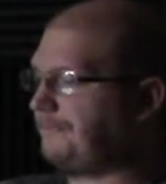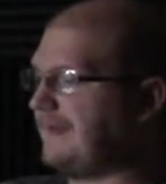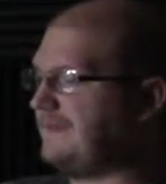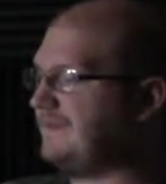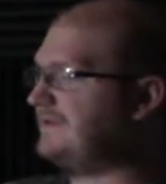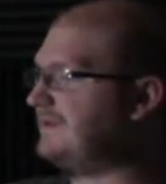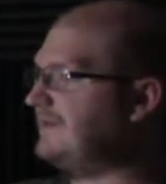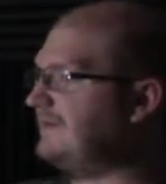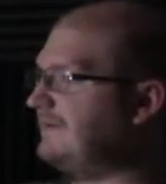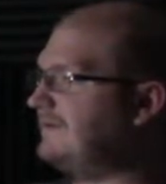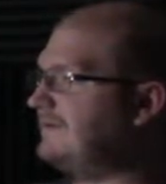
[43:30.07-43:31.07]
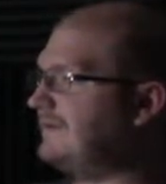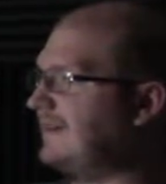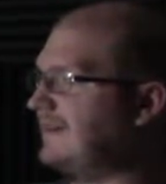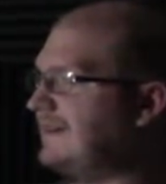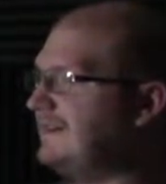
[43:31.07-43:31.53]
I do too.
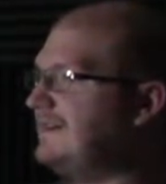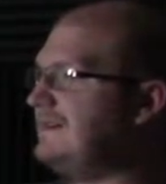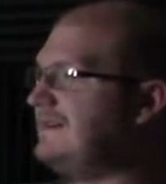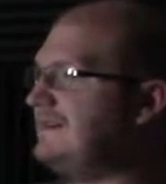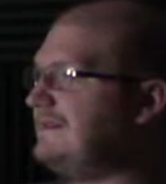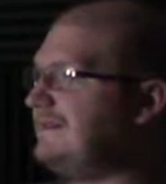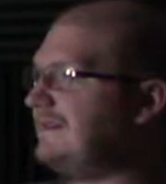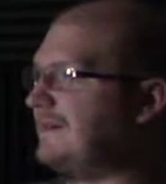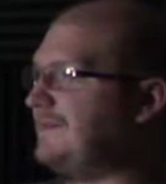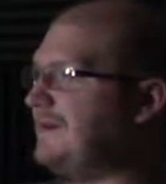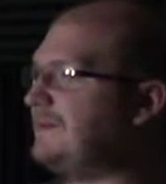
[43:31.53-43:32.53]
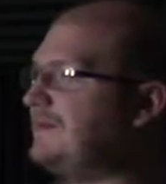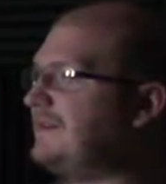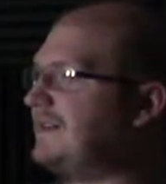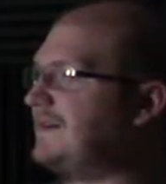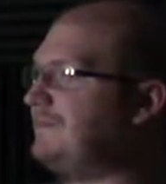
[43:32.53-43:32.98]
Like I um, like people
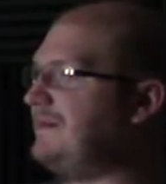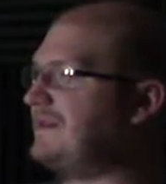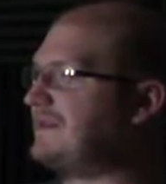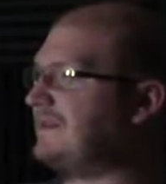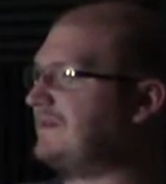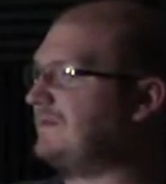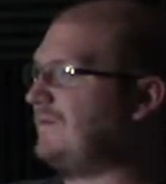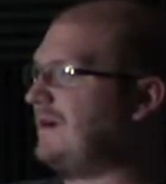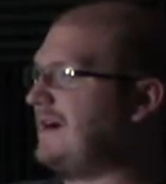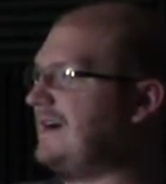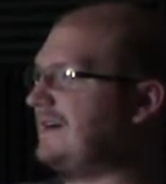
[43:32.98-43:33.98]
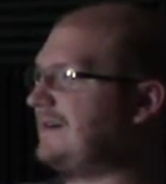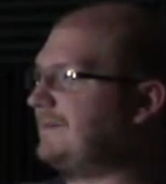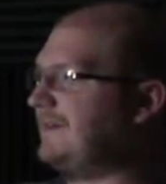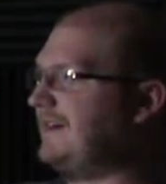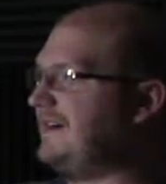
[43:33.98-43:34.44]
want to bitch and whine and
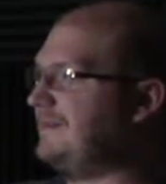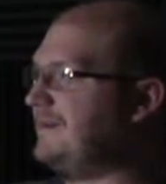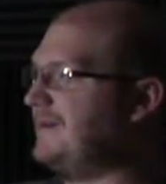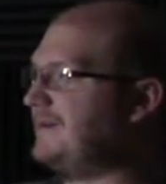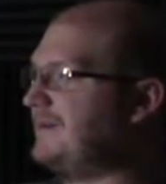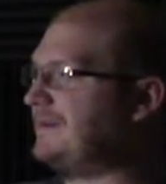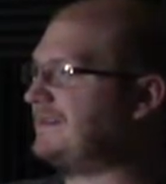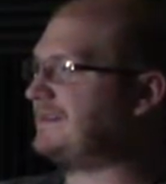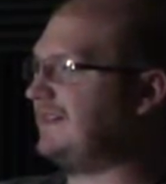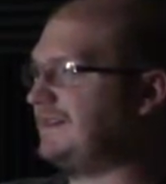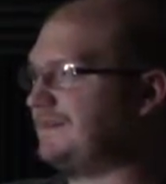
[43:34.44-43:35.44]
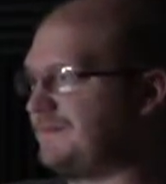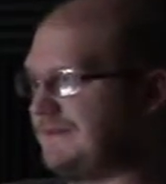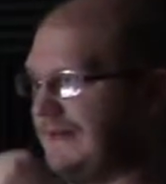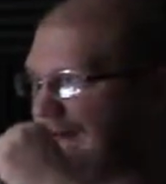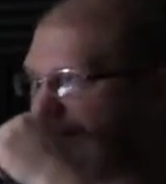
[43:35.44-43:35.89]
complain and moan about the silent
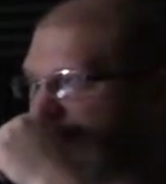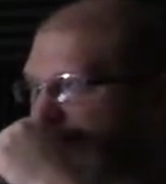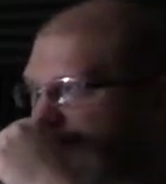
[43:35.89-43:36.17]
protagonist.